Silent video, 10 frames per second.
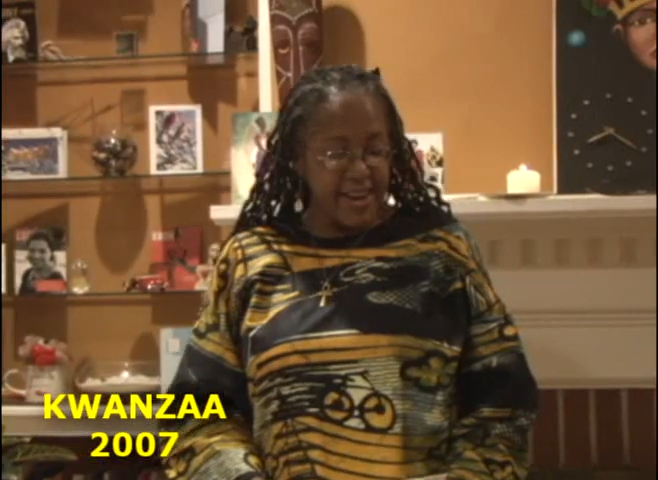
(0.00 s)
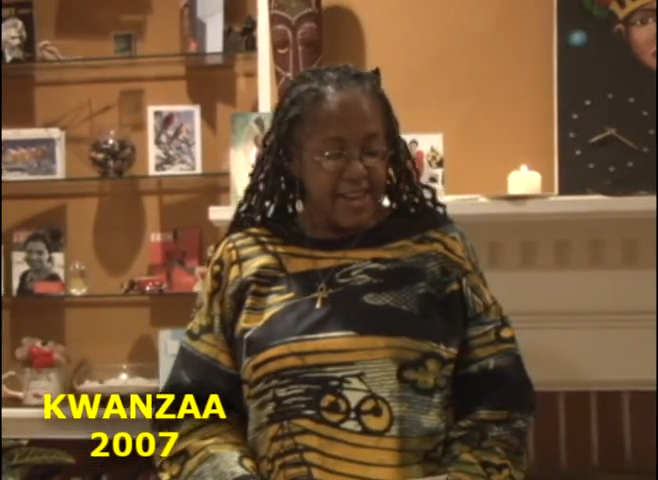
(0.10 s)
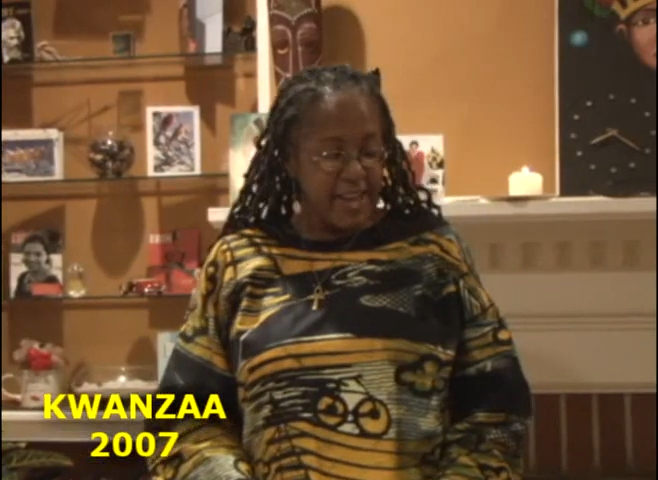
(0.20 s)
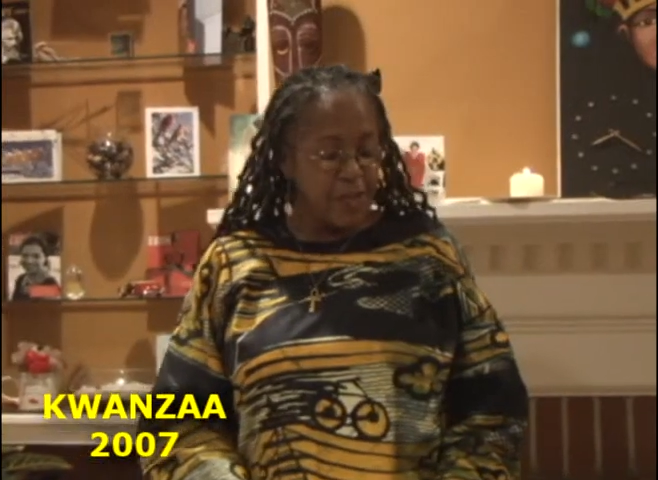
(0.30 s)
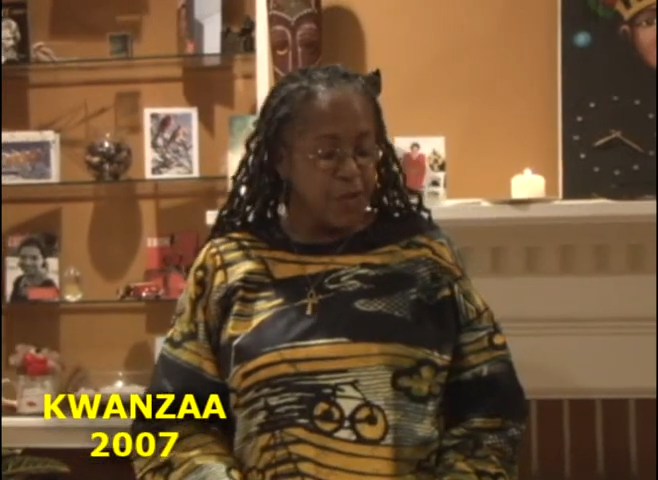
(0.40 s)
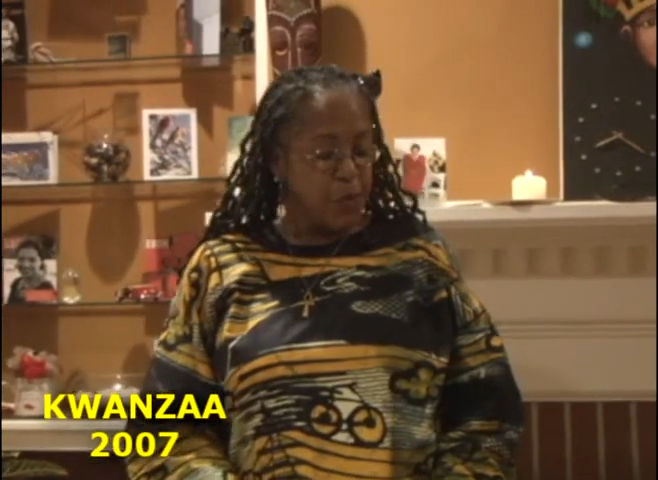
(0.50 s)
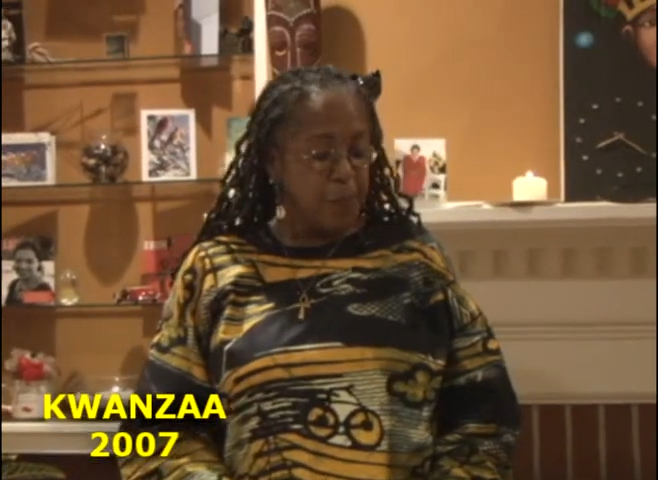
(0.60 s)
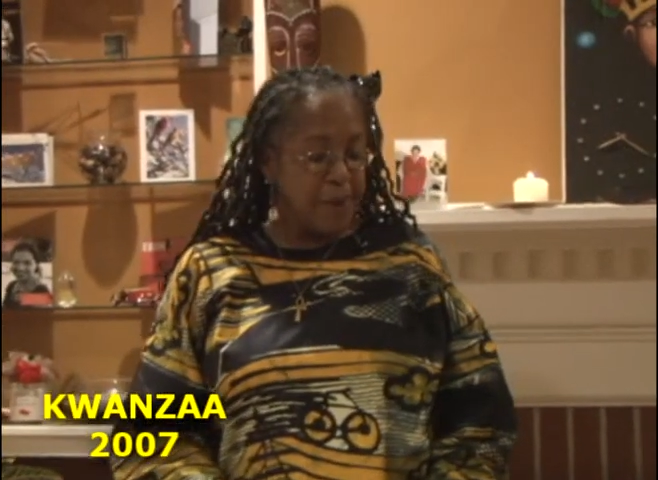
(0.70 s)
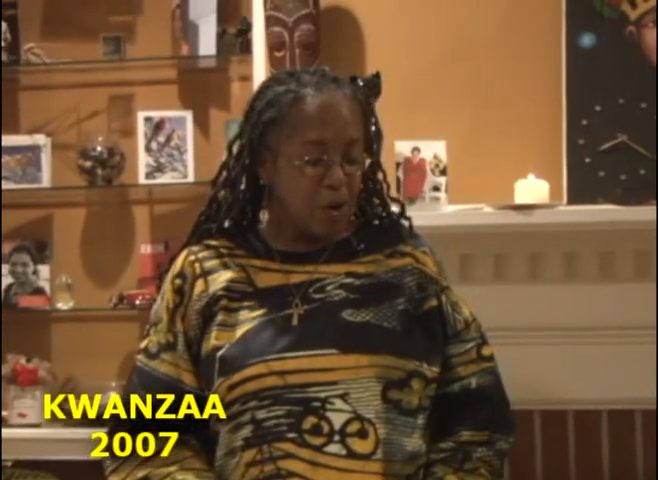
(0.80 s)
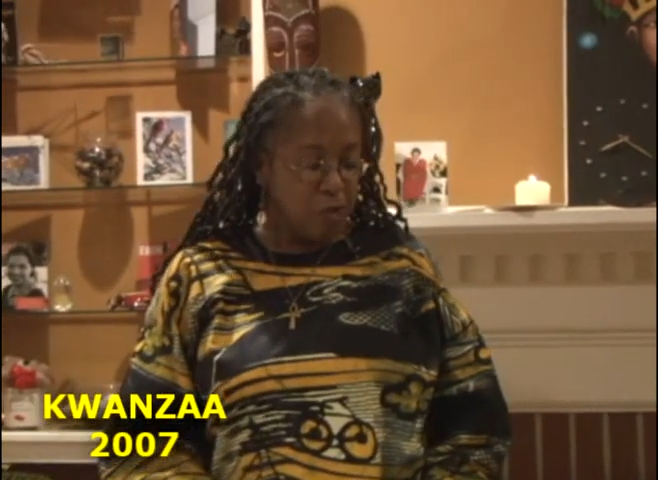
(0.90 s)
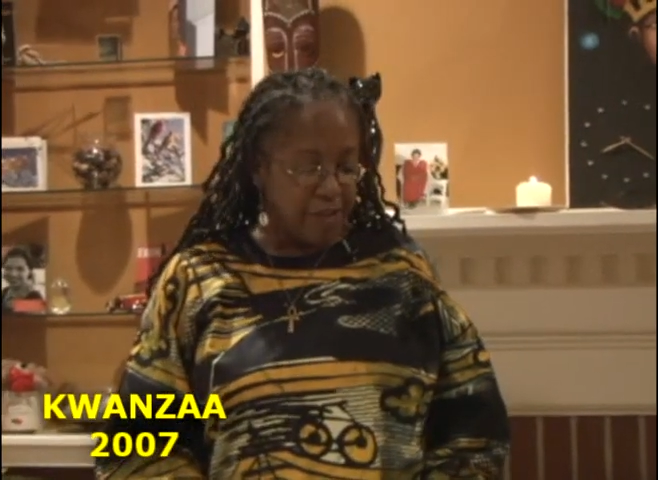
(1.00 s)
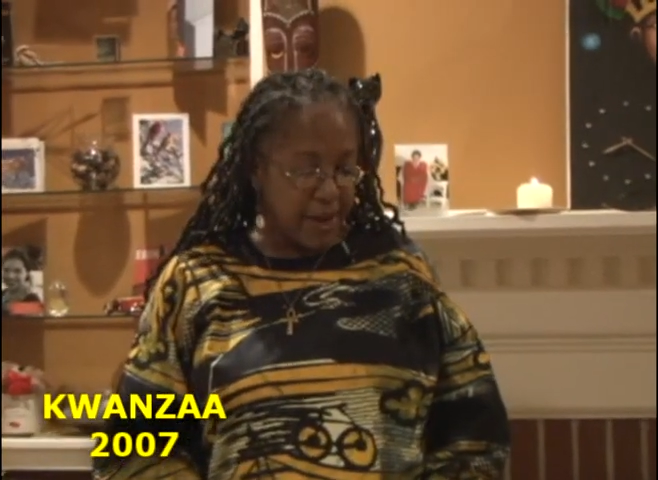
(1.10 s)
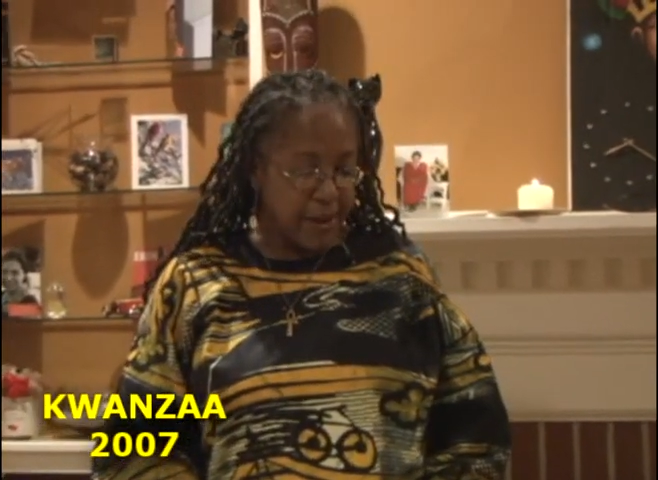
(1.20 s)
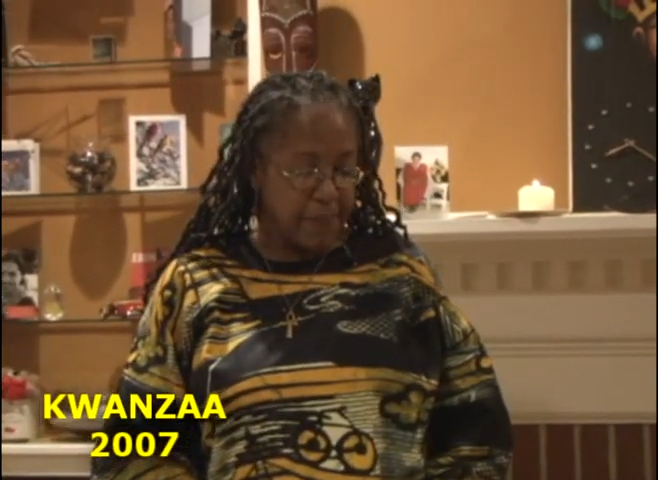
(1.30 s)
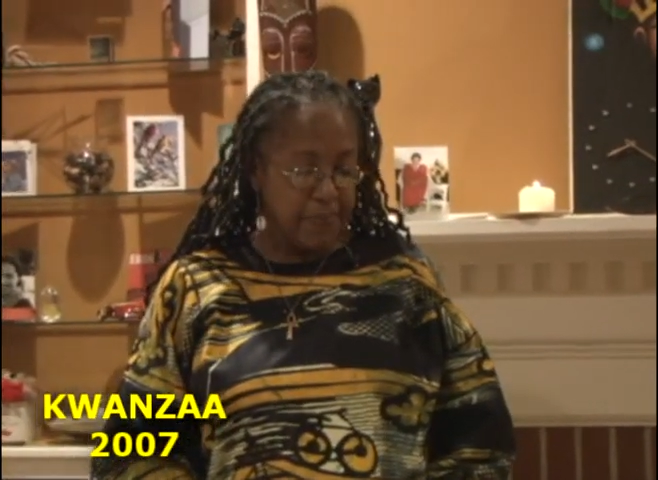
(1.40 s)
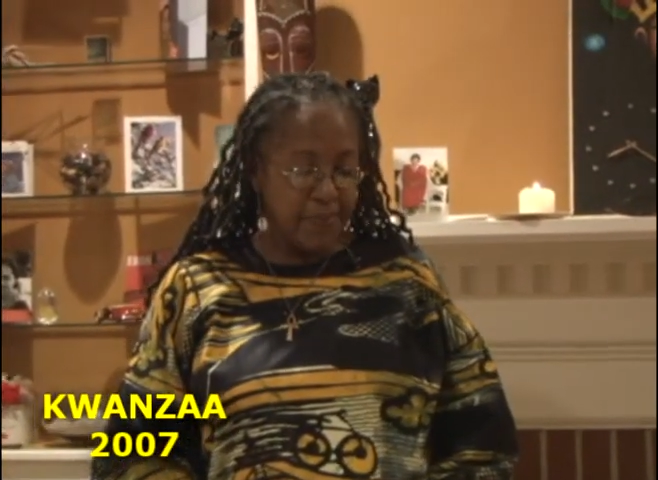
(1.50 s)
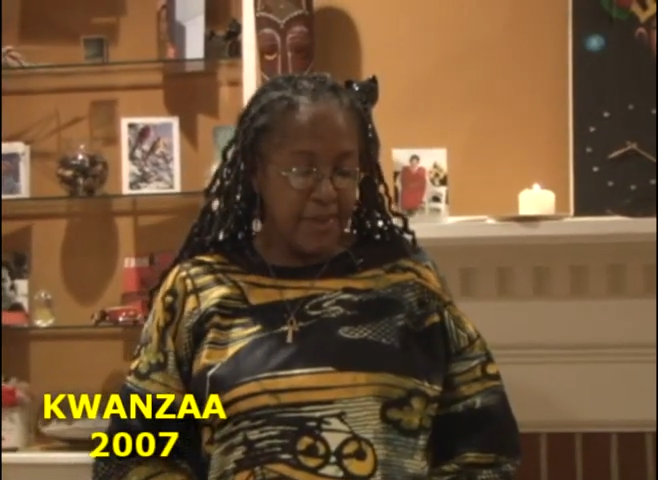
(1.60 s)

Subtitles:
is umoja.